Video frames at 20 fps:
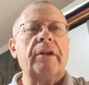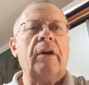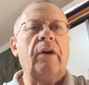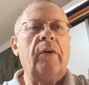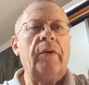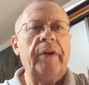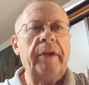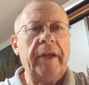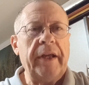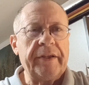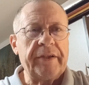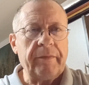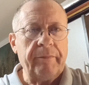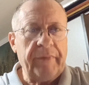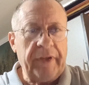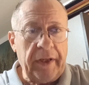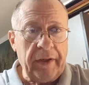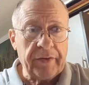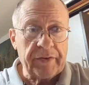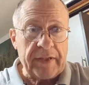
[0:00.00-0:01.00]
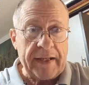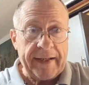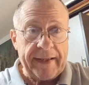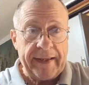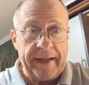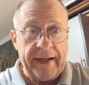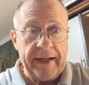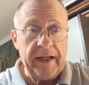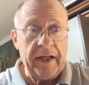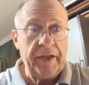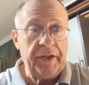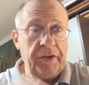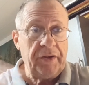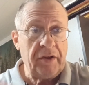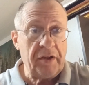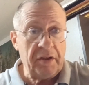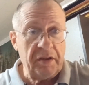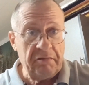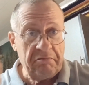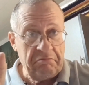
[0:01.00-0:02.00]
you can get some deals like that,
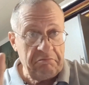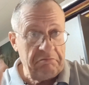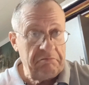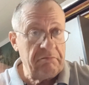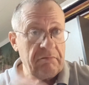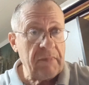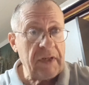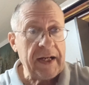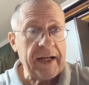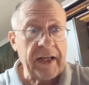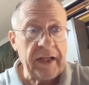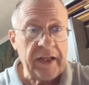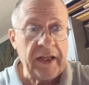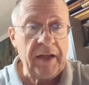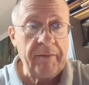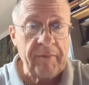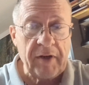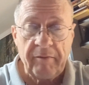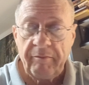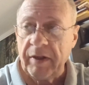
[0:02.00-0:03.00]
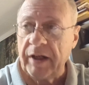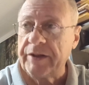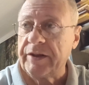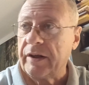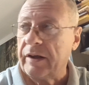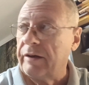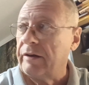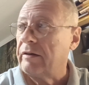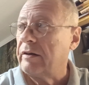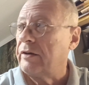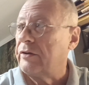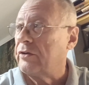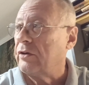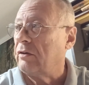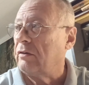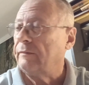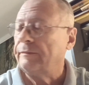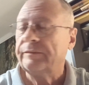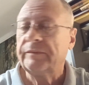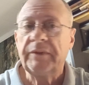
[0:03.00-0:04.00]
and I can keep my budget under
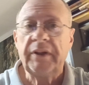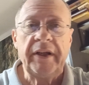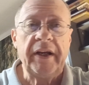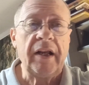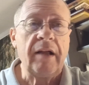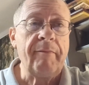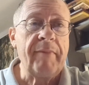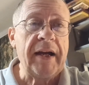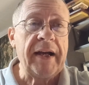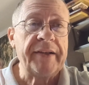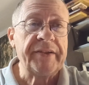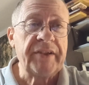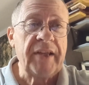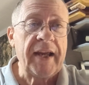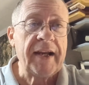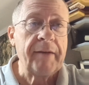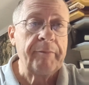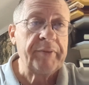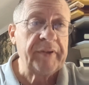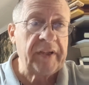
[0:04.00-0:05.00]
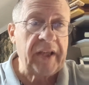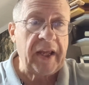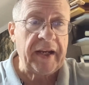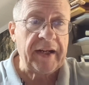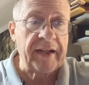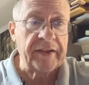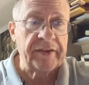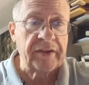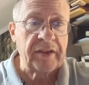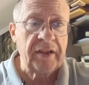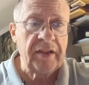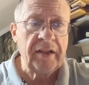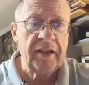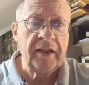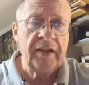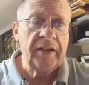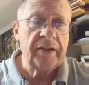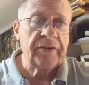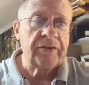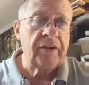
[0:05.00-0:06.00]
control. And I buy a sack of potatoes.
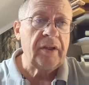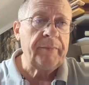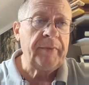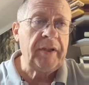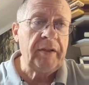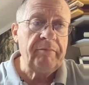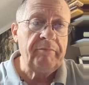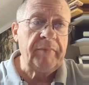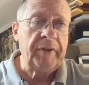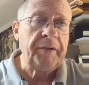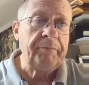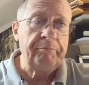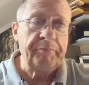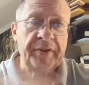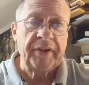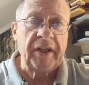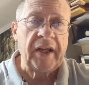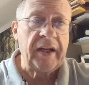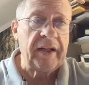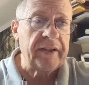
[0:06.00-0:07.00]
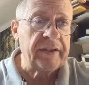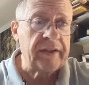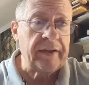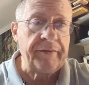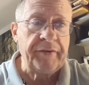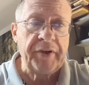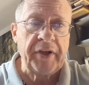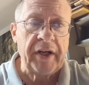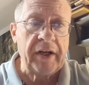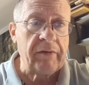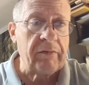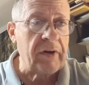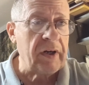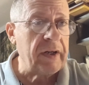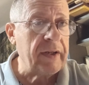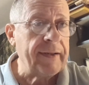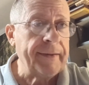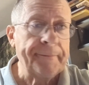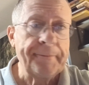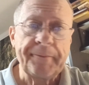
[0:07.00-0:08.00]
So I'm eating meat and potatoes every night at
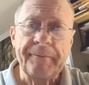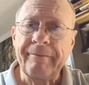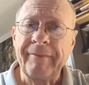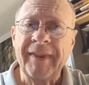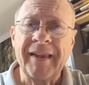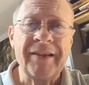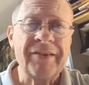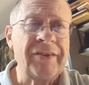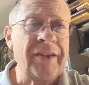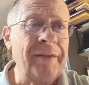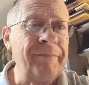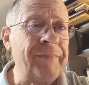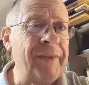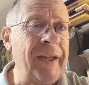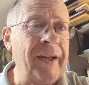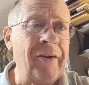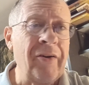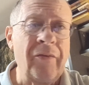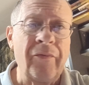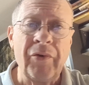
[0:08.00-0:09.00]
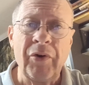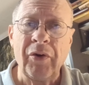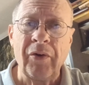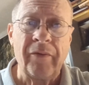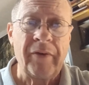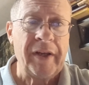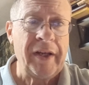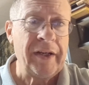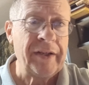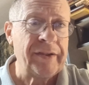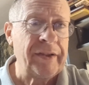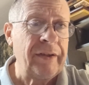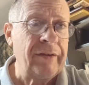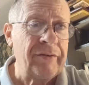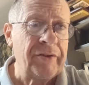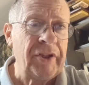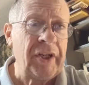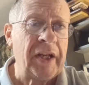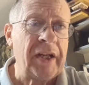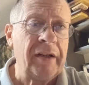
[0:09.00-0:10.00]
work. Same thing over and over again. It's either
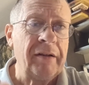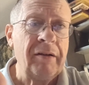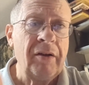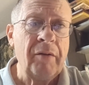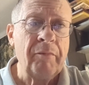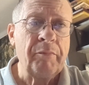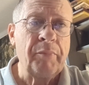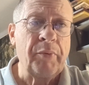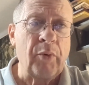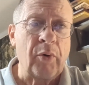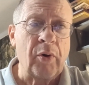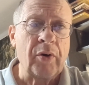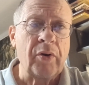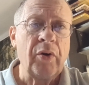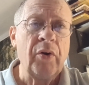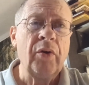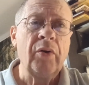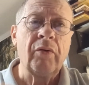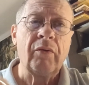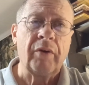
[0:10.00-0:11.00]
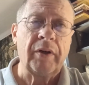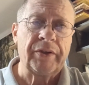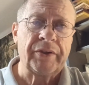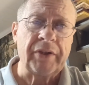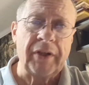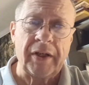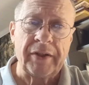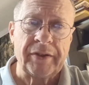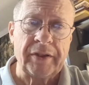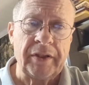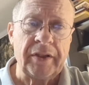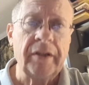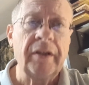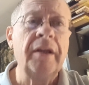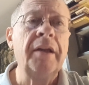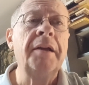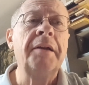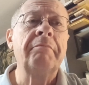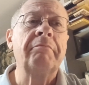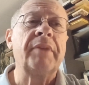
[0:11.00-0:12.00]
chicken, pork, or a sausage,
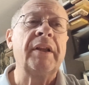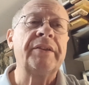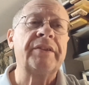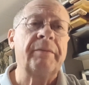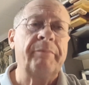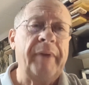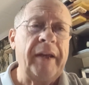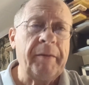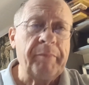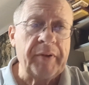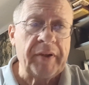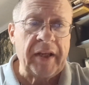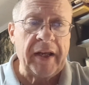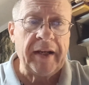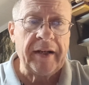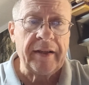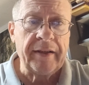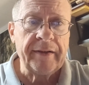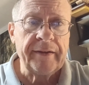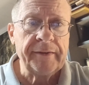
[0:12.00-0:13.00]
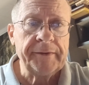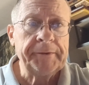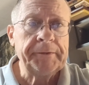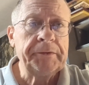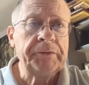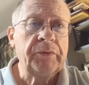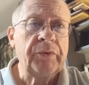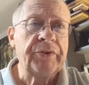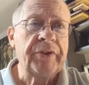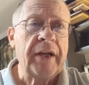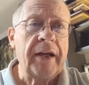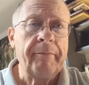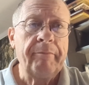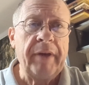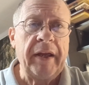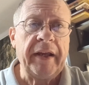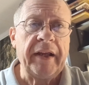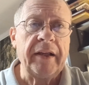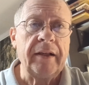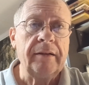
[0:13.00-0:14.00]
plus a baked potato, which I
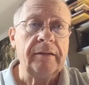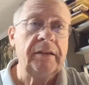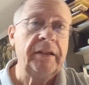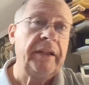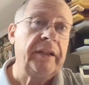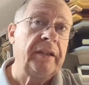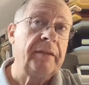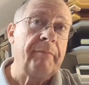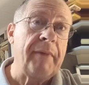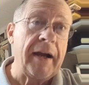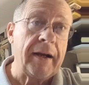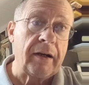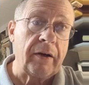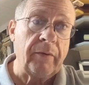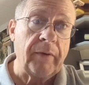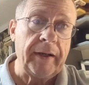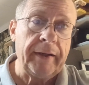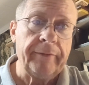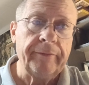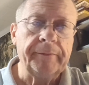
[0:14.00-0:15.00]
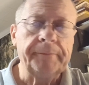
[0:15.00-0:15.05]
bake in the microwave,